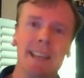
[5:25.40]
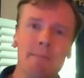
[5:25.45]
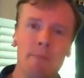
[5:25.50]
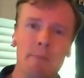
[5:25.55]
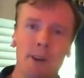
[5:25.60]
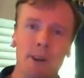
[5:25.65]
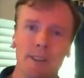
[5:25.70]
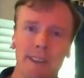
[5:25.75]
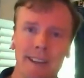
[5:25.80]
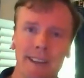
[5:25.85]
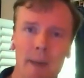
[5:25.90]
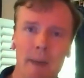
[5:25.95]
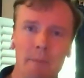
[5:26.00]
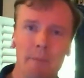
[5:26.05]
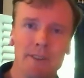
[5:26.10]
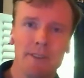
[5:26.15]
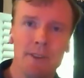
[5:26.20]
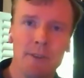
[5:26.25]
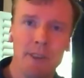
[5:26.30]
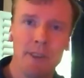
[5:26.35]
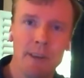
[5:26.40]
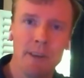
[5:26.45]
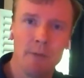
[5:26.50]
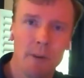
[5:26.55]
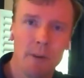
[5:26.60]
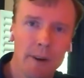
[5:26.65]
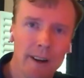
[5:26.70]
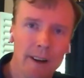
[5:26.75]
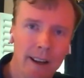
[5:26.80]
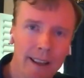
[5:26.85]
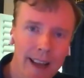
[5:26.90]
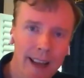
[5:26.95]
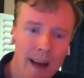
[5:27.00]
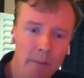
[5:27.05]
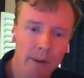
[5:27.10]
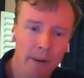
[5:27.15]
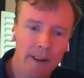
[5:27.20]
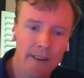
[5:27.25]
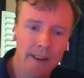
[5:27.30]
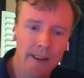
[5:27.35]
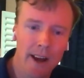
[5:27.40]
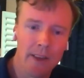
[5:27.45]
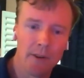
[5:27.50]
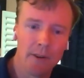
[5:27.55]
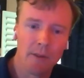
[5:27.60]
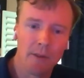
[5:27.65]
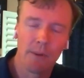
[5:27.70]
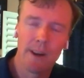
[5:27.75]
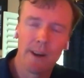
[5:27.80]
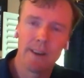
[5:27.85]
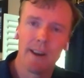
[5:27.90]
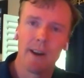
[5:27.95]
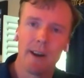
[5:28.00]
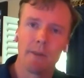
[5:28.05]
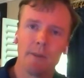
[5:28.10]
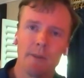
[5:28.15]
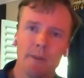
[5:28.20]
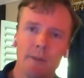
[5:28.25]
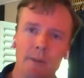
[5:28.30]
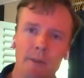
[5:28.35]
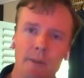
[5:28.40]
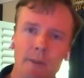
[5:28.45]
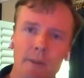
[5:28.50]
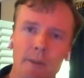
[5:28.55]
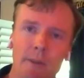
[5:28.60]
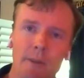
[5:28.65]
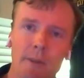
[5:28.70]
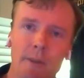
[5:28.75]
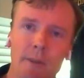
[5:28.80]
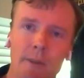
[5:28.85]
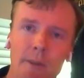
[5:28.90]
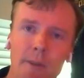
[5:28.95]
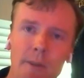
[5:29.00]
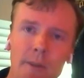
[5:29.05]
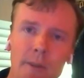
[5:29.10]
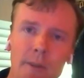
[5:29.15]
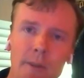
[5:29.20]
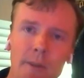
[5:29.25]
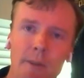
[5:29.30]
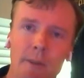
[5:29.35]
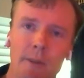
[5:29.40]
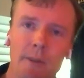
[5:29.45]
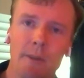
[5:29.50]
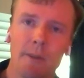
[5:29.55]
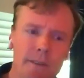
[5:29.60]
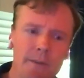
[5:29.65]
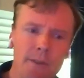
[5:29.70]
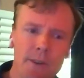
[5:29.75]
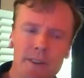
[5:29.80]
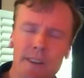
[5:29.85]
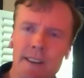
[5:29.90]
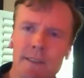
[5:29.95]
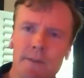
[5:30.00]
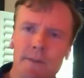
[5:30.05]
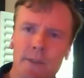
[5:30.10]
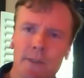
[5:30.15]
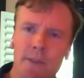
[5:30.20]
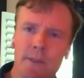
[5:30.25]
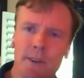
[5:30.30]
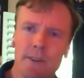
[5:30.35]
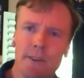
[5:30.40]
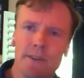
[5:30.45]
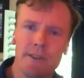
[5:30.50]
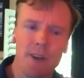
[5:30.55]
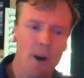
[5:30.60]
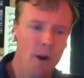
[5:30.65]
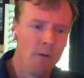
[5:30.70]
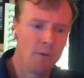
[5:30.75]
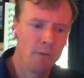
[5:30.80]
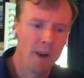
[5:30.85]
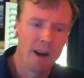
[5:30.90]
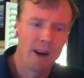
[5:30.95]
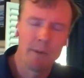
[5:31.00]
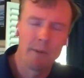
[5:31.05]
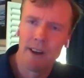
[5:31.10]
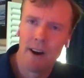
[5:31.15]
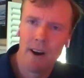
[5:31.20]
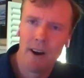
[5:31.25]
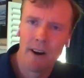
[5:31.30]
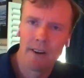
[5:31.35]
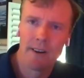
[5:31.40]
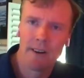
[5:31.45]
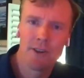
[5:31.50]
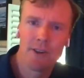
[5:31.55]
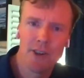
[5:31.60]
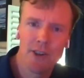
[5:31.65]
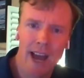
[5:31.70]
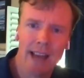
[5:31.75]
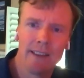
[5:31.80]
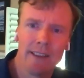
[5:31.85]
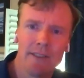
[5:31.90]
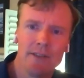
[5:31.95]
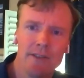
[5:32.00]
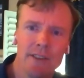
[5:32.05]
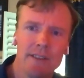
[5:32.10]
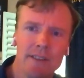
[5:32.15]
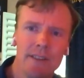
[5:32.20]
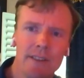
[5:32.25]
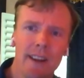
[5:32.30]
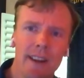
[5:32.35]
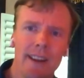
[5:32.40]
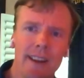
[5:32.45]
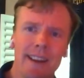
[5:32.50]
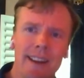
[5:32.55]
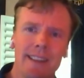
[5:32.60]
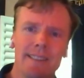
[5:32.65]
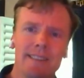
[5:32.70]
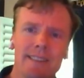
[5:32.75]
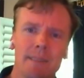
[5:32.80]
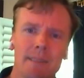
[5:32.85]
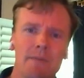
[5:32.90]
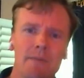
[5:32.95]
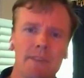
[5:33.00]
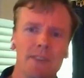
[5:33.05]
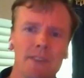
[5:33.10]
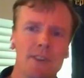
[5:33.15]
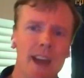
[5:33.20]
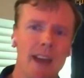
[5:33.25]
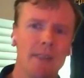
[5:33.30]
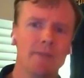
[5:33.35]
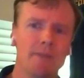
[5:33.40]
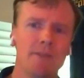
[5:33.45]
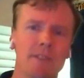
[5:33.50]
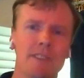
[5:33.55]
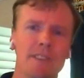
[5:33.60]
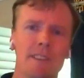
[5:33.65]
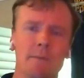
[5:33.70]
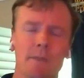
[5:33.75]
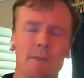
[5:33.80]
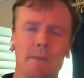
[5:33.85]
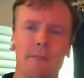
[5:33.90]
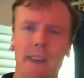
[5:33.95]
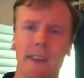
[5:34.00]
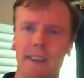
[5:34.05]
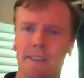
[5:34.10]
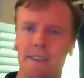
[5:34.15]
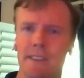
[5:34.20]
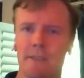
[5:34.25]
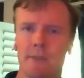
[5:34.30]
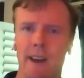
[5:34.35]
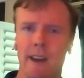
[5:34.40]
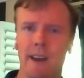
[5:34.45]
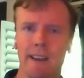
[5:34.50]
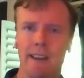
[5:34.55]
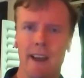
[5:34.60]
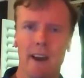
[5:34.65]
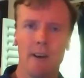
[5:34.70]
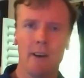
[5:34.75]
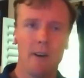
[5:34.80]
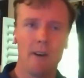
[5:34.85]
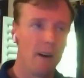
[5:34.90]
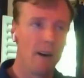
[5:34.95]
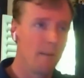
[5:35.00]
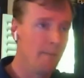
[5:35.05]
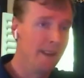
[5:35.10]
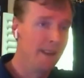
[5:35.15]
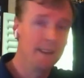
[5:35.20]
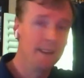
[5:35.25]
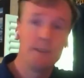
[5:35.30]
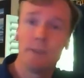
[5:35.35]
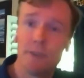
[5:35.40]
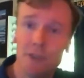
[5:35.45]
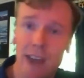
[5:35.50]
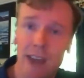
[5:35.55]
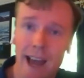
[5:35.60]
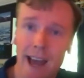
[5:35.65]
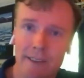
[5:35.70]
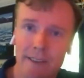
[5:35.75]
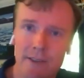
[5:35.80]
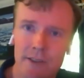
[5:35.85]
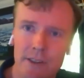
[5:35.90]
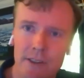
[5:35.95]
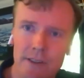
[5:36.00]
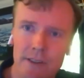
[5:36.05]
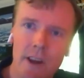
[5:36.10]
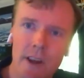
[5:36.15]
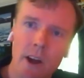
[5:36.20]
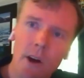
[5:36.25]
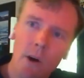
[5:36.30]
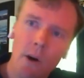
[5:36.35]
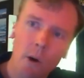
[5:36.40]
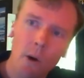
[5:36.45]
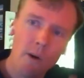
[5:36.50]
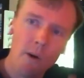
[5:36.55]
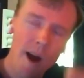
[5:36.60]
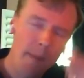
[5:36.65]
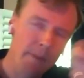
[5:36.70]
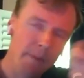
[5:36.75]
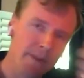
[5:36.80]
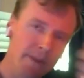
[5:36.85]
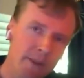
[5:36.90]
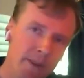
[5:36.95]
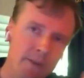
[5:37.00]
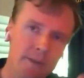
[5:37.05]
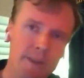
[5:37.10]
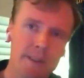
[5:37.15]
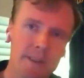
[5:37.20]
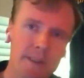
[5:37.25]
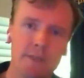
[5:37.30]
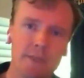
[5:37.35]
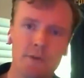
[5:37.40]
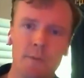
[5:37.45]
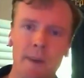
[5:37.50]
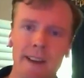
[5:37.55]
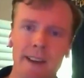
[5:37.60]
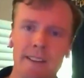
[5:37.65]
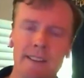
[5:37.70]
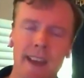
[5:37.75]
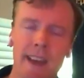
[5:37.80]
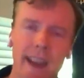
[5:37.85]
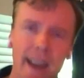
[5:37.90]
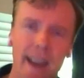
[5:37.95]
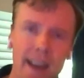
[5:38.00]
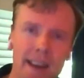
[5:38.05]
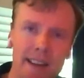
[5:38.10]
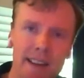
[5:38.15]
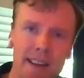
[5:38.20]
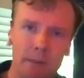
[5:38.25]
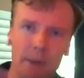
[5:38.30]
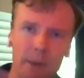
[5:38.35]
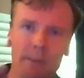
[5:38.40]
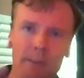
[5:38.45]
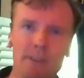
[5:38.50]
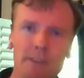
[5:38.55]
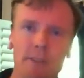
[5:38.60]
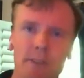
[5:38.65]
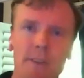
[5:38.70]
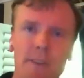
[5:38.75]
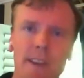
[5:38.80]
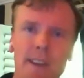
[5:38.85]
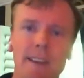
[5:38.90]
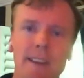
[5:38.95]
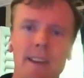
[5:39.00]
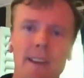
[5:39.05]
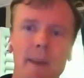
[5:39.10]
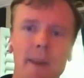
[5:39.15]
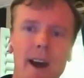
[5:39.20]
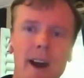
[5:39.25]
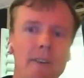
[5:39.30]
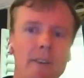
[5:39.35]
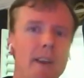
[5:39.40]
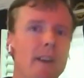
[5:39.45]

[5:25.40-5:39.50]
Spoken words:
team building opportunity where we're going to collaborate together in breakout rooms. But the first things first is to own where we are in our challenges. And some of the challenges that we're facing right now are mental challenges or opportunities, as you might say. Some of us are thinking